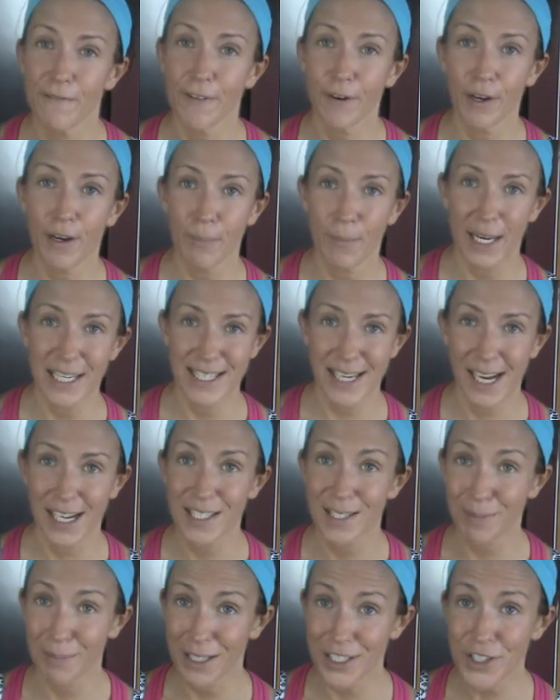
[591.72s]
very, my
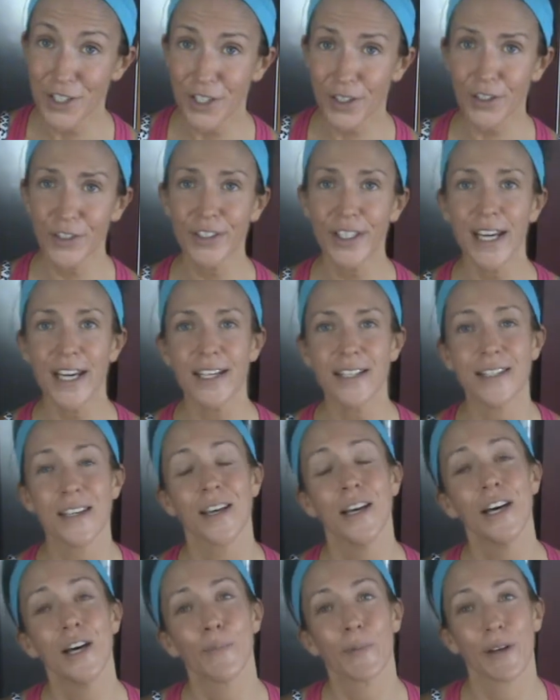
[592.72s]
dad's muscular legs,
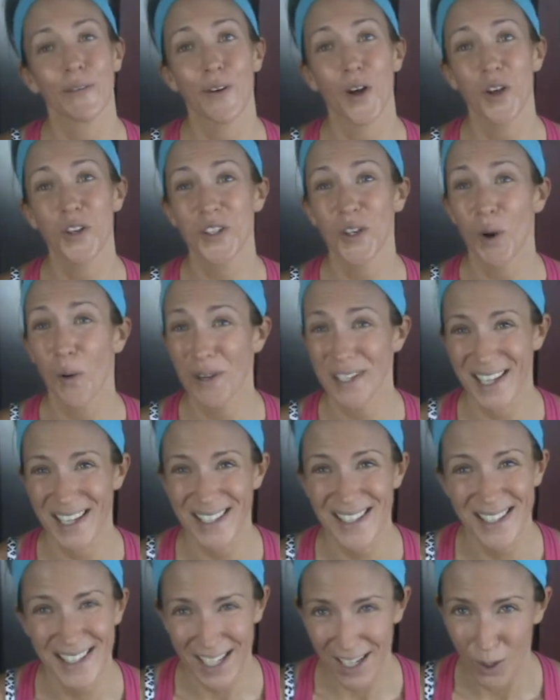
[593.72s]
but I've also always
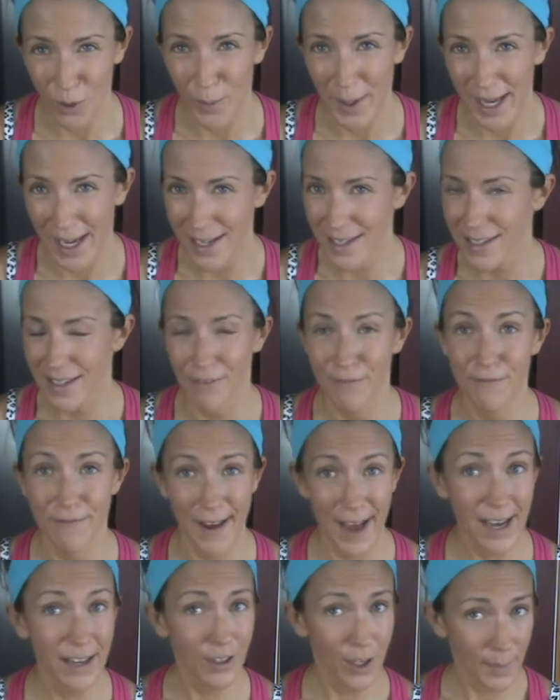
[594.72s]
had saddlebags and
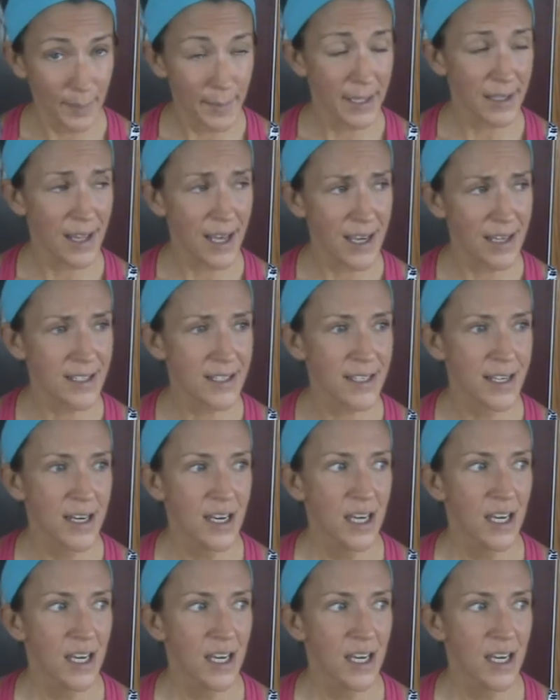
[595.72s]
fat on my legs.